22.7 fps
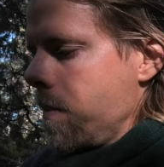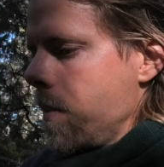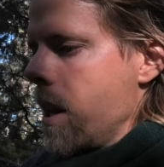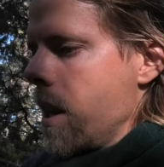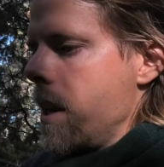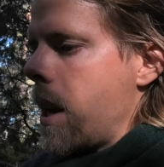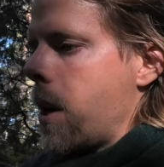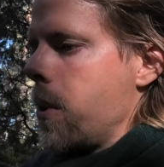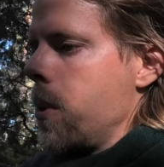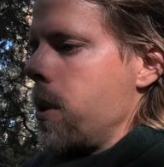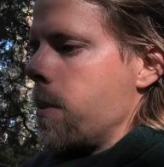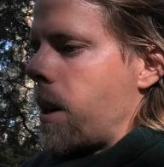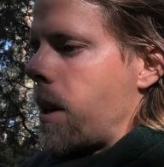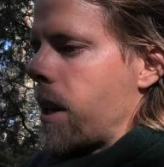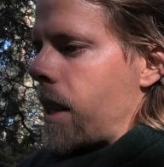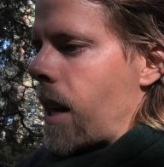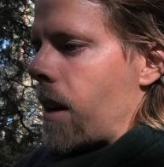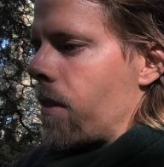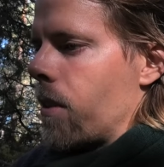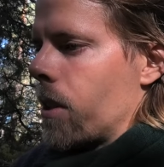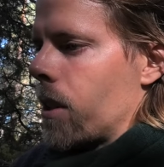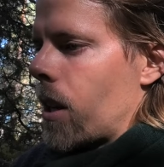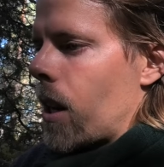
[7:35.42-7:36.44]
Now you might
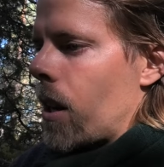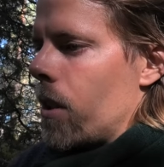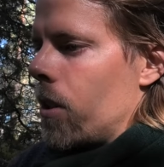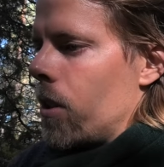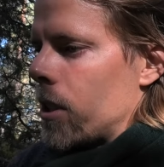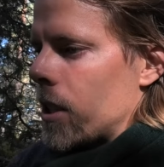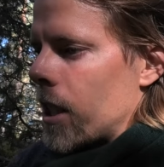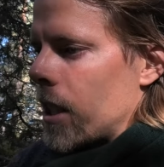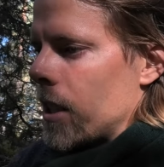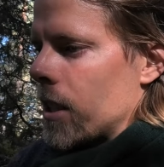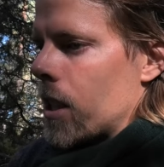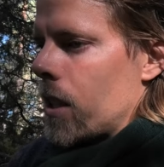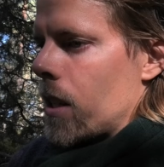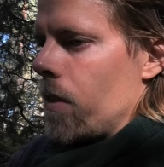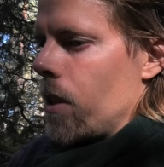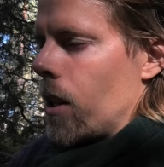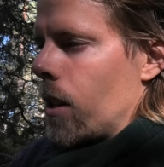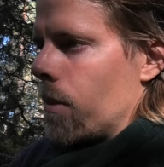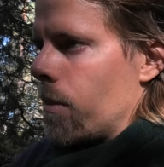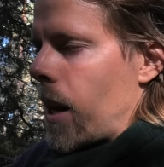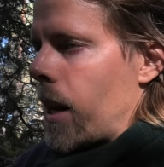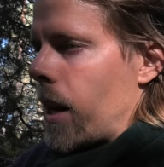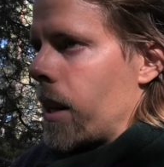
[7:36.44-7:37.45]
have another sensitive
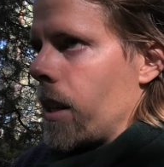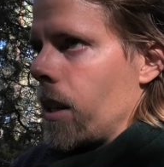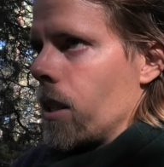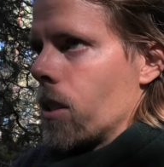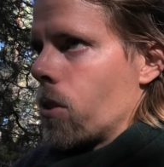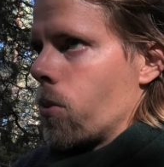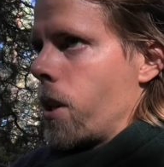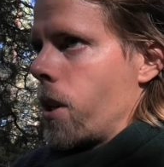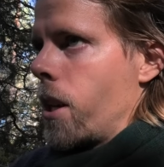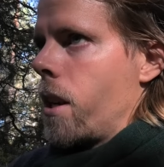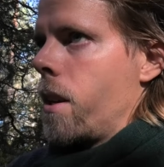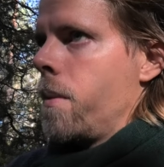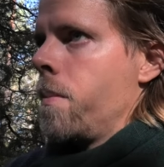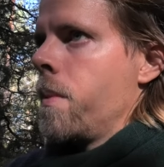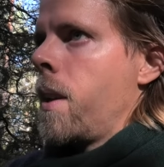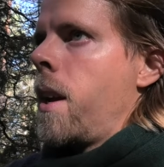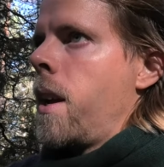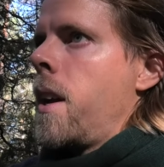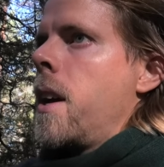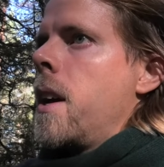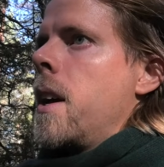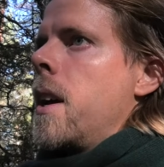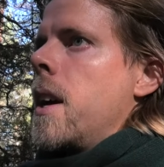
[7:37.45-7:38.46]
young man in Sweden,
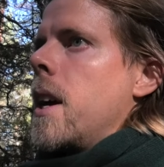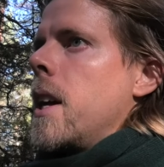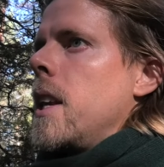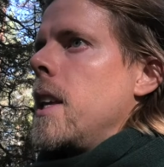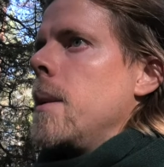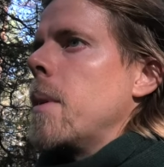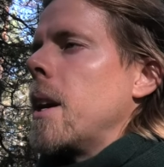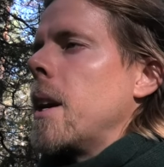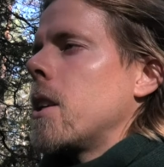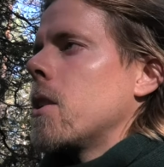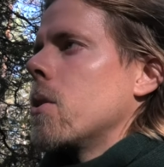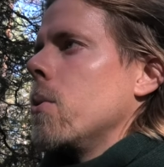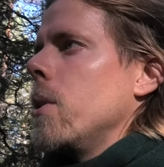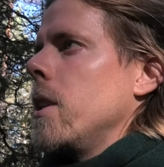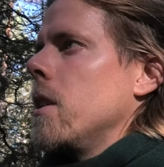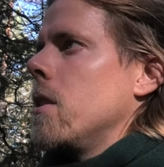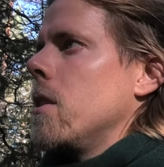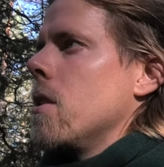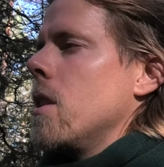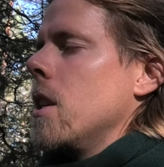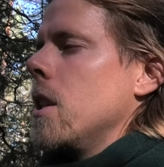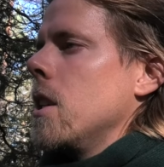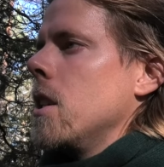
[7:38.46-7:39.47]
and he might go
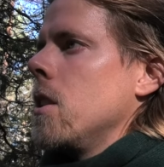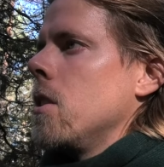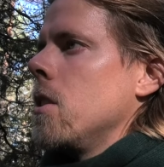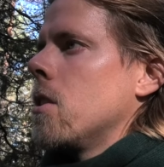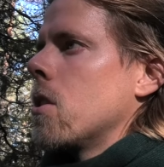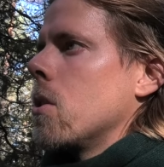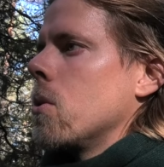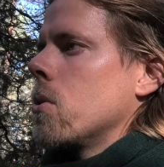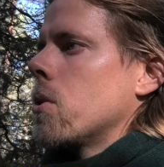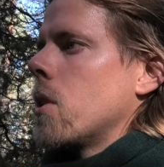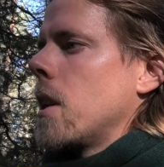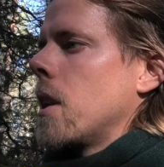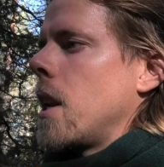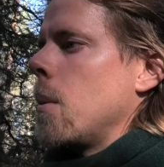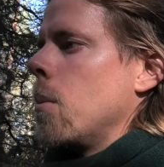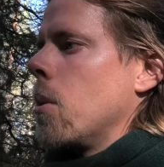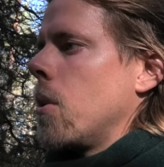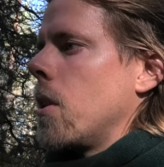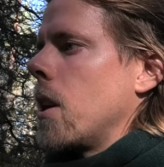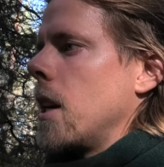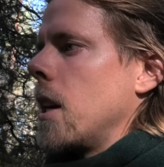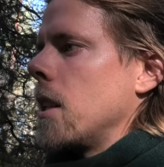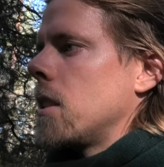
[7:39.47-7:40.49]
into the Social
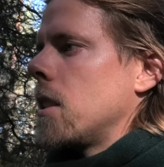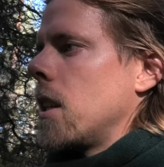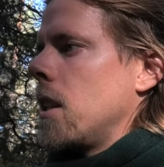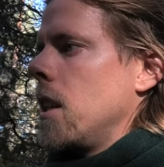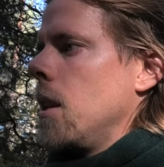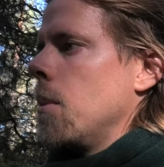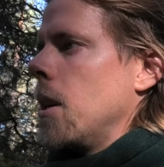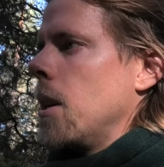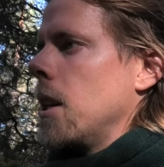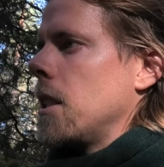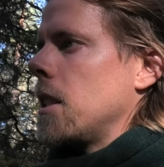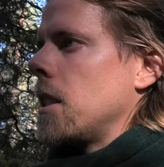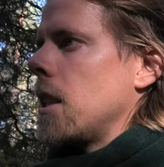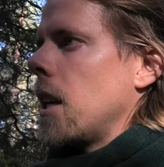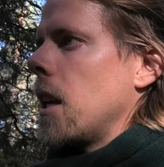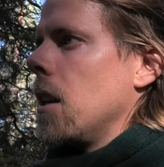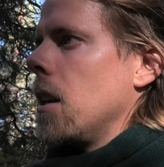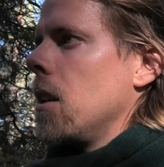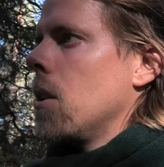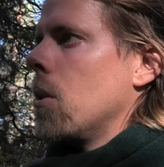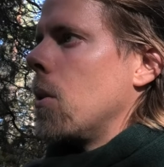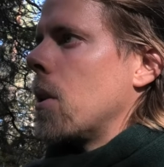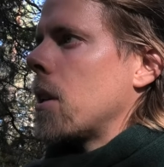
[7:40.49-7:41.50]
Democrats, and he might say,
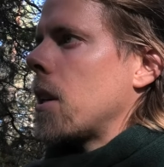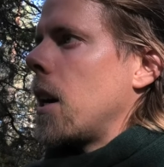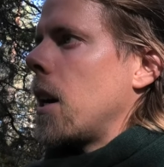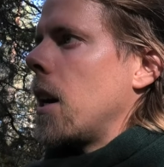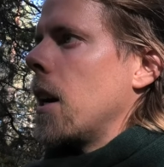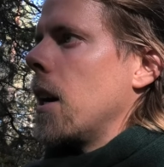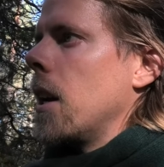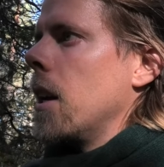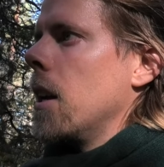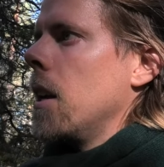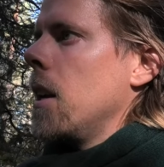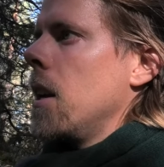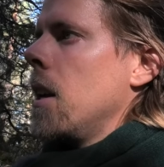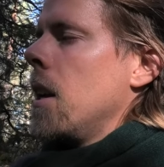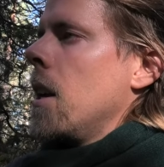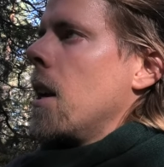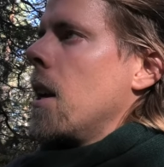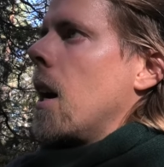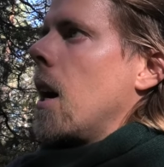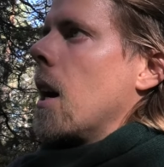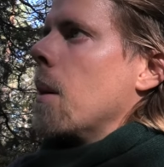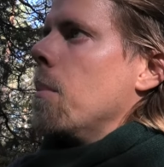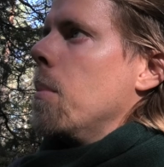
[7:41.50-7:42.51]
you know what, I
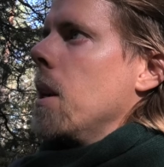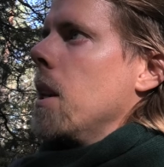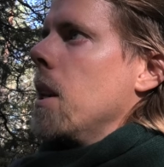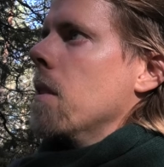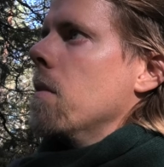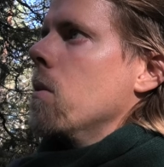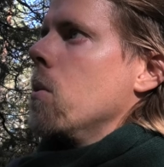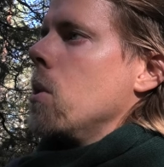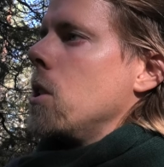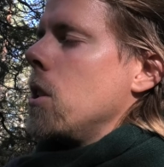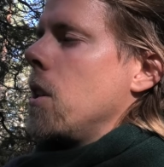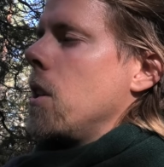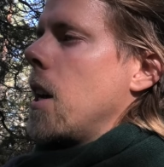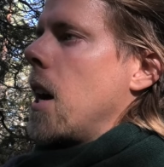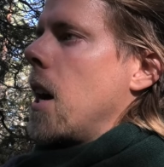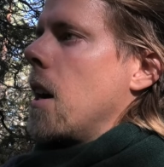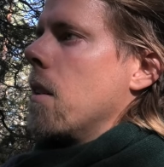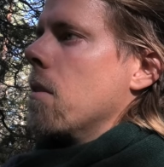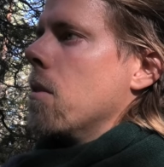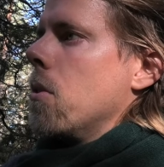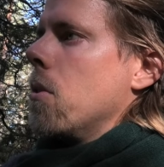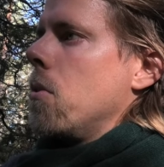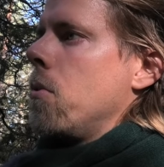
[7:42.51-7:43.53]
believe we should
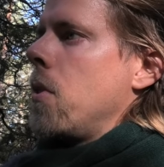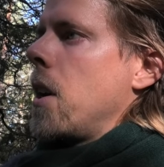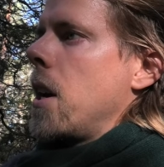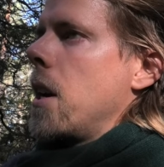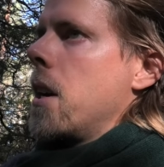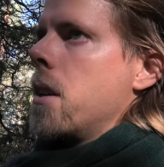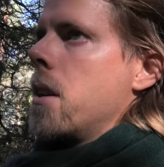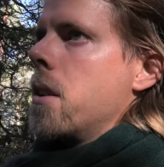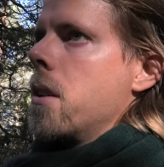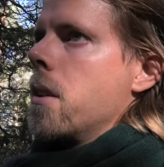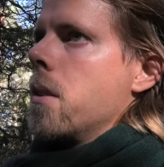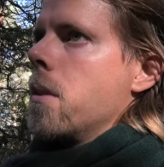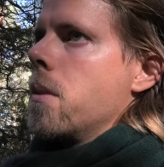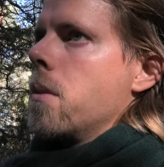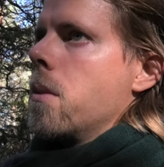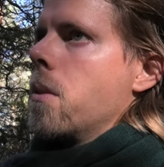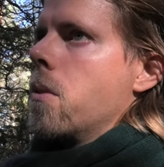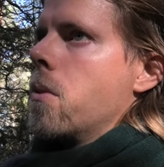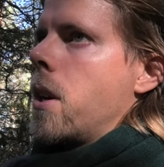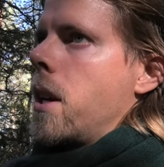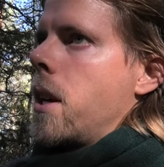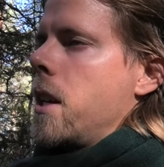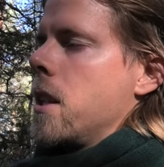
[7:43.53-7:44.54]
have fair
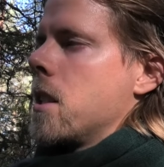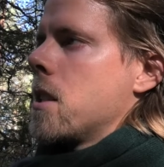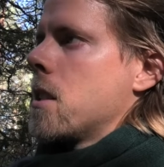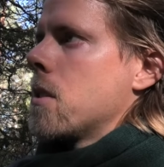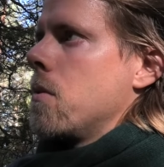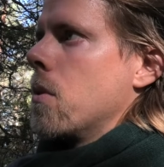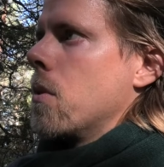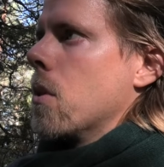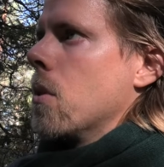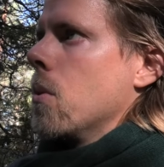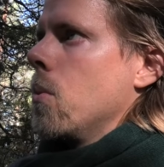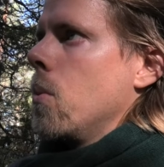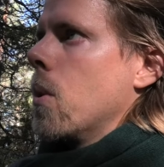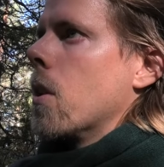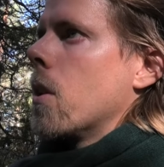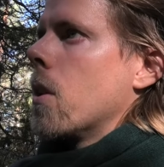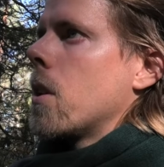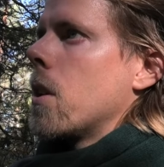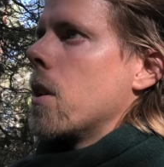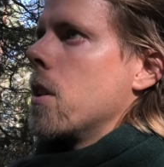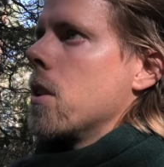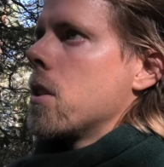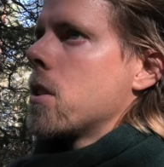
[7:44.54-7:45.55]
rights for
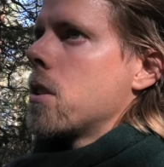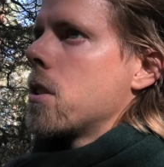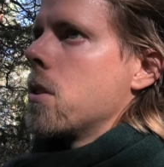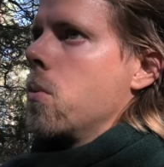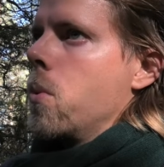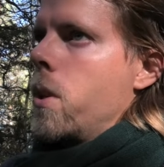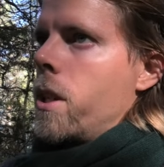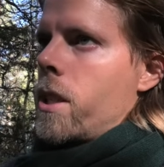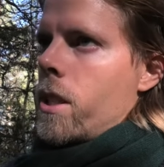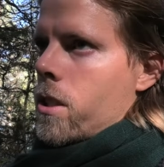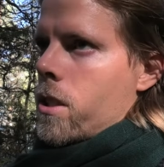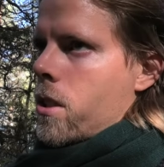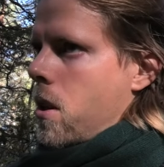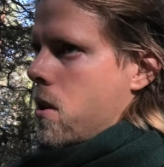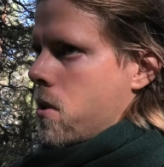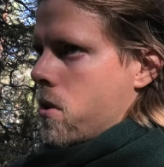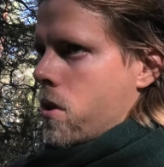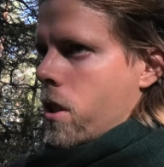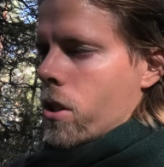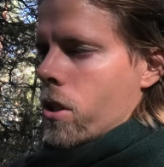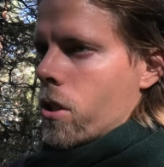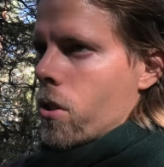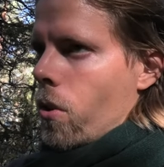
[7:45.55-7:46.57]
workers, which is
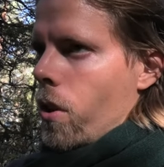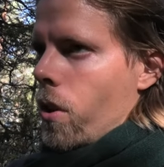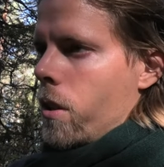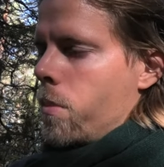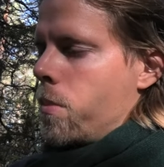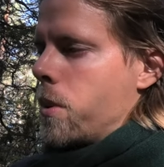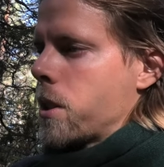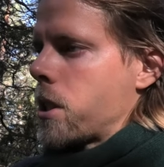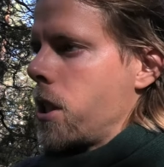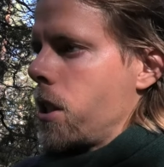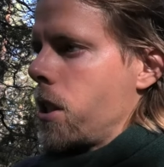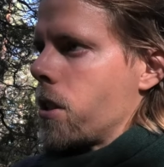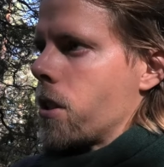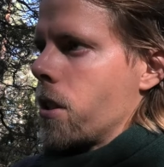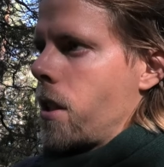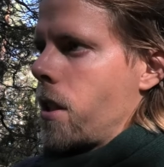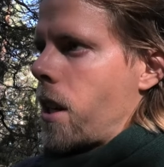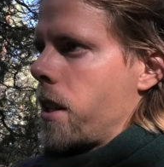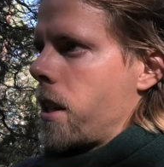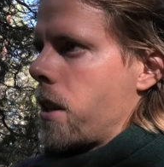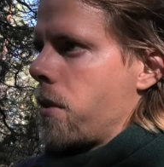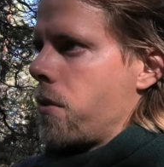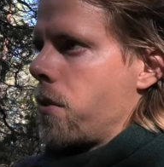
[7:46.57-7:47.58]
also a solid position.
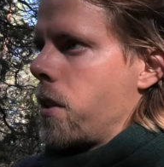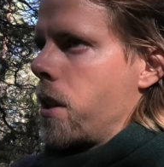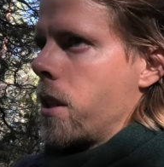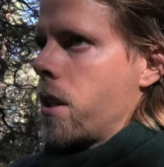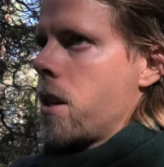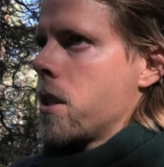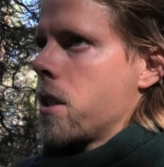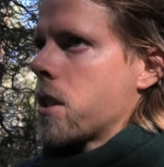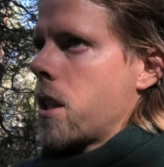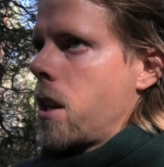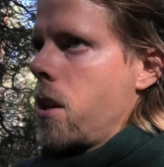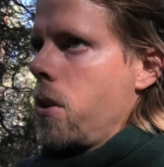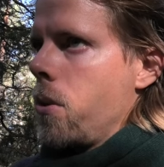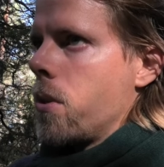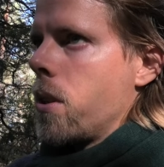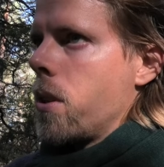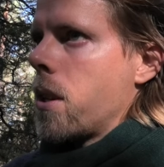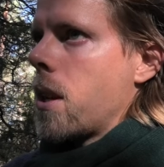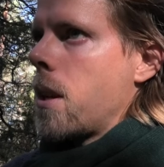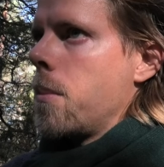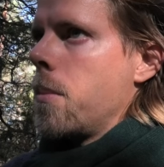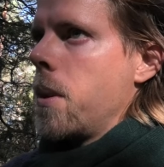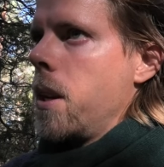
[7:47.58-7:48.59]
I definitely salute
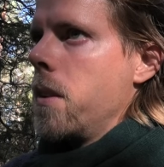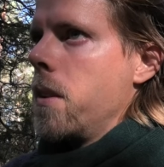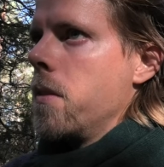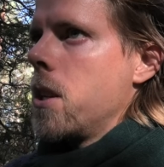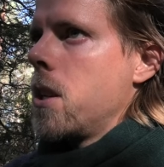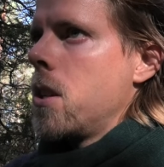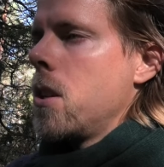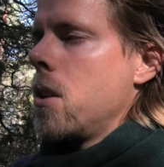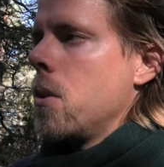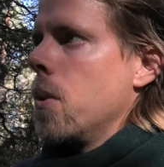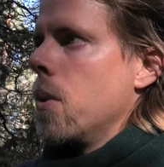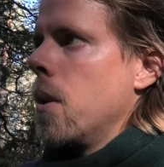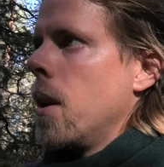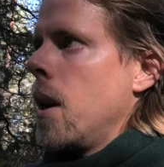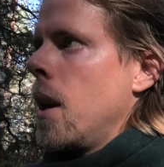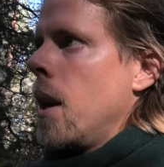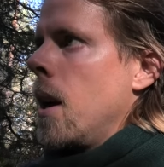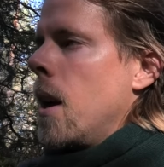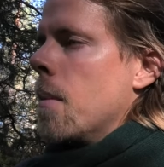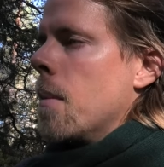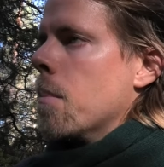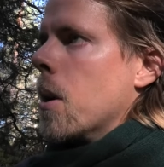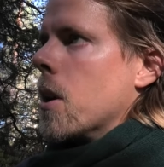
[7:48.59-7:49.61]
it, I believe it too.
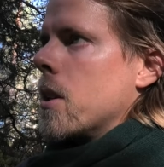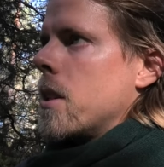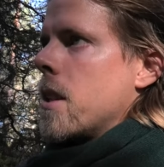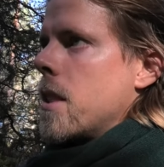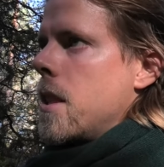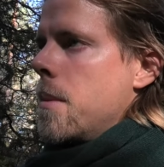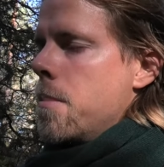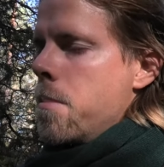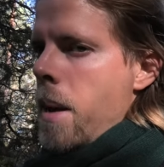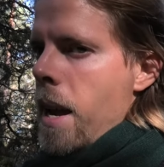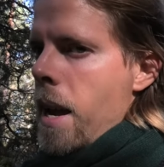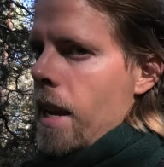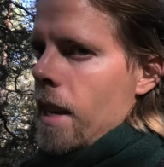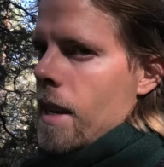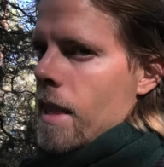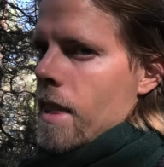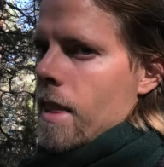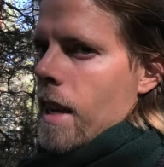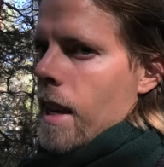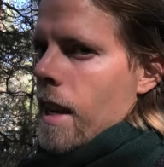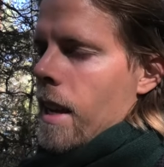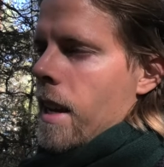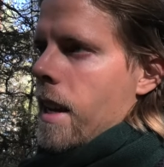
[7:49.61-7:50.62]
But the main
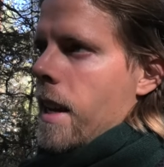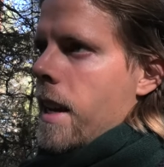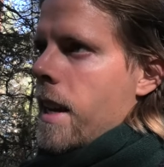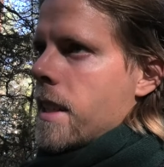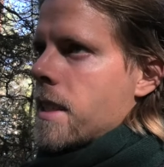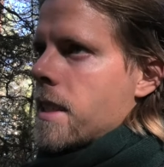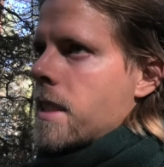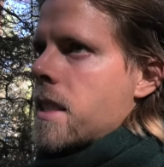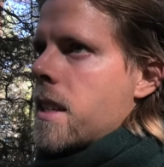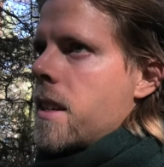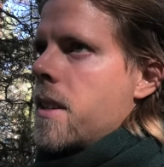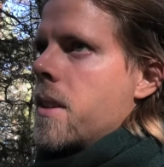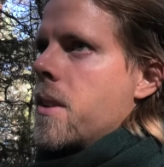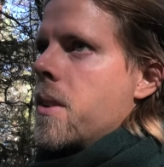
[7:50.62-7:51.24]
thing is,